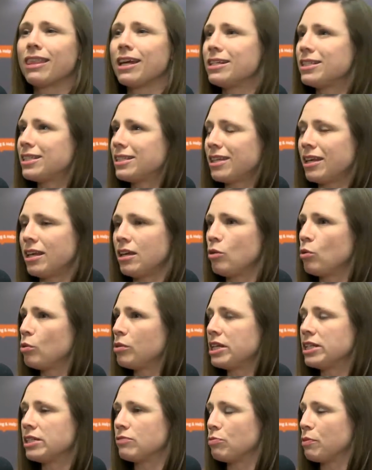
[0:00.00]
They see all
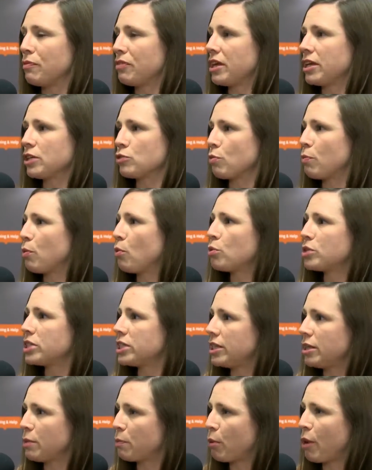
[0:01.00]
these things reported
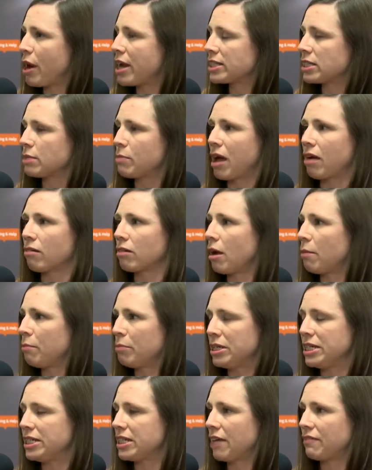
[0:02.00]
in the press about
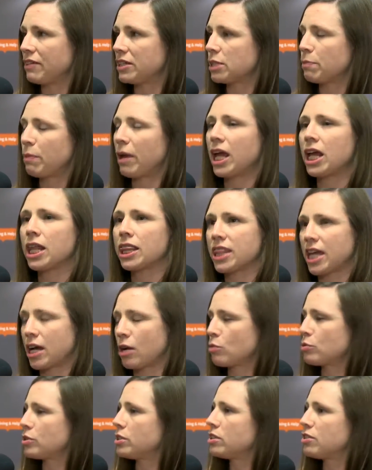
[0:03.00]
companies having to pay
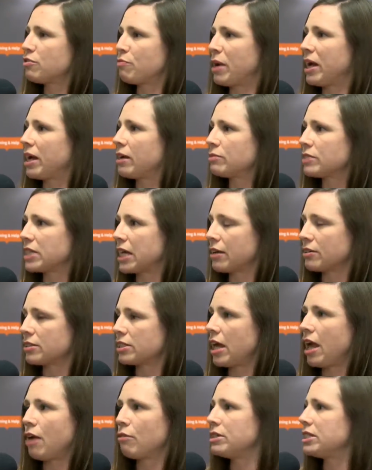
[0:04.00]
thousands of pounds out
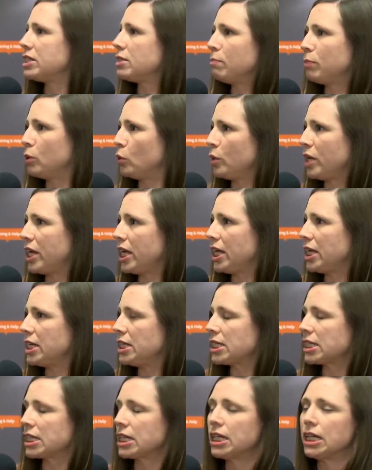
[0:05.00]
to errant
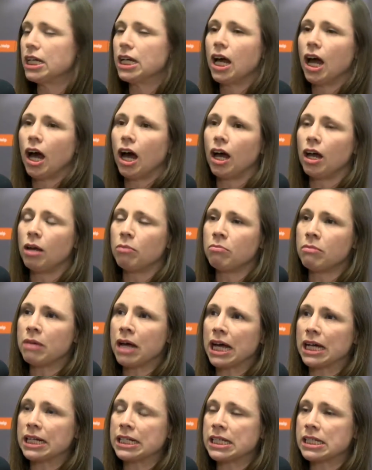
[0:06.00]
employees. And
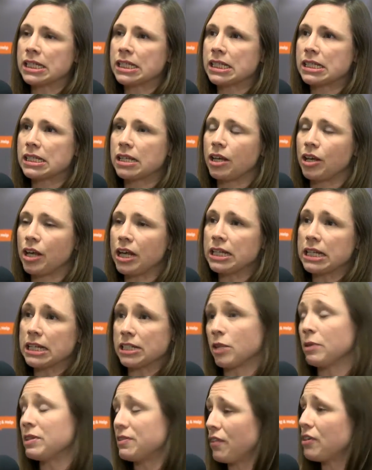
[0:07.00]
so
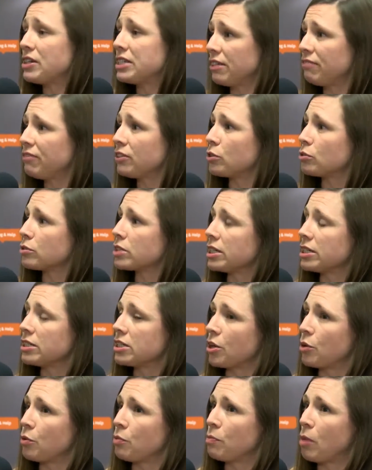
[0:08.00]
it's very difficult. And
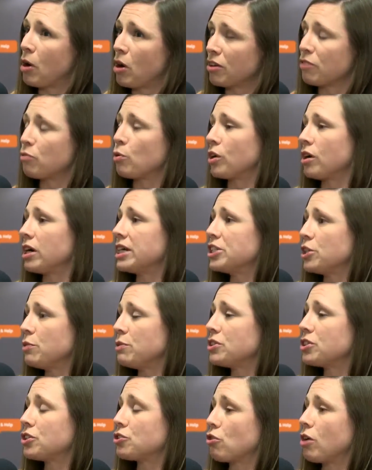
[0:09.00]
so part of what I do
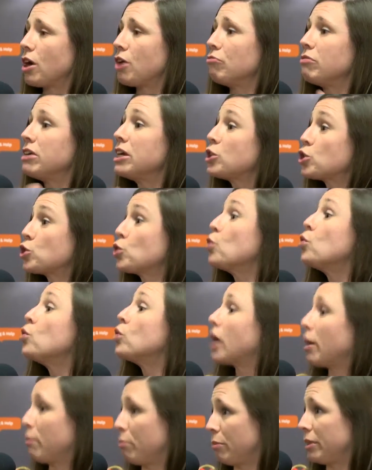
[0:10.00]
is to try and reassure
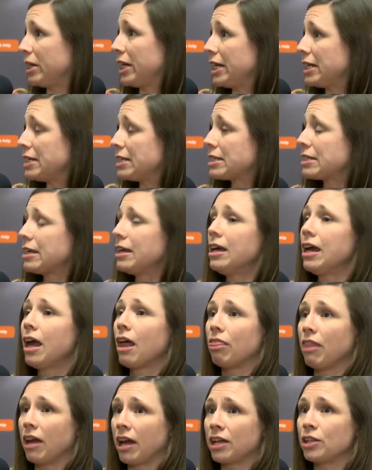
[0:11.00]
companies
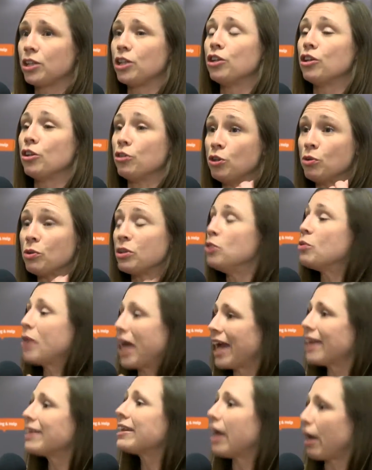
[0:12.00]
that you
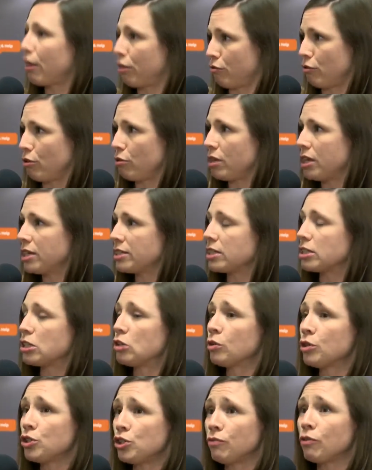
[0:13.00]
can get through this as
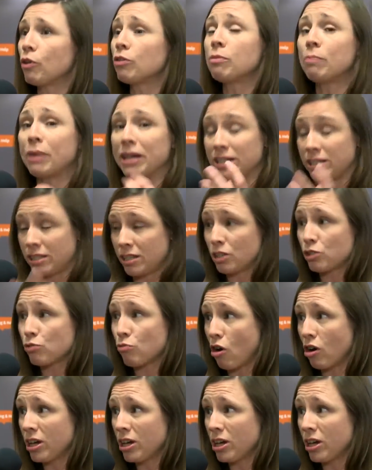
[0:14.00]
long as you've got the basics